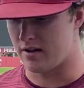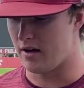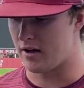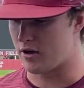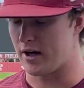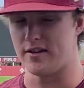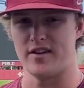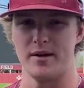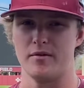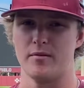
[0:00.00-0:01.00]
a great
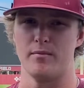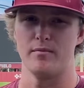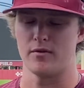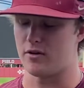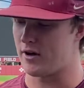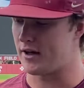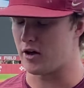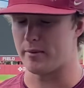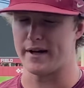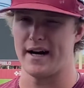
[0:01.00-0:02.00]
team with a great
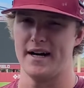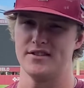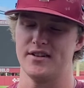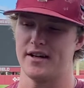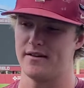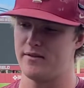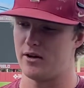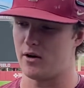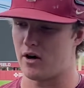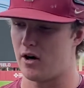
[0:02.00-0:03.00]
group of guys that, you
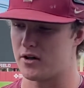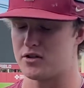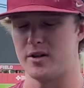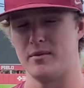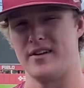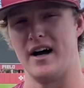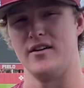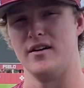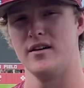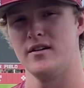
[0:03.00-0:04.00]
know, are all extremely talented.